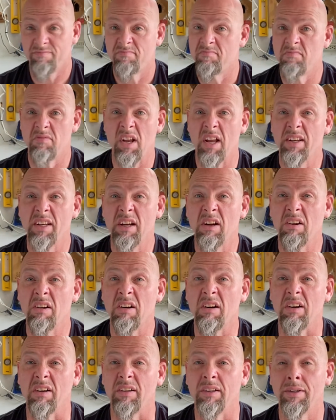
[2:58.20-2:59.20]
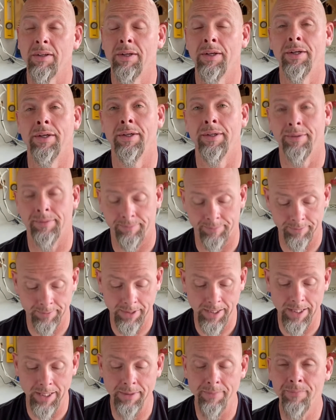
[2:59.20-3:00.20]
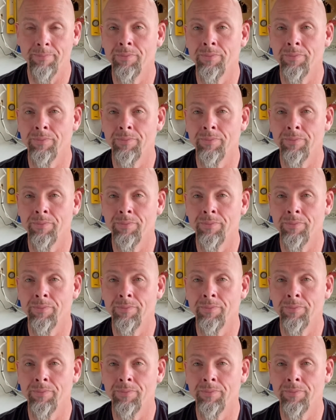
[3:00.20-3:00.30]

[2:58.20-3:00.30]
Not that hard. Okay,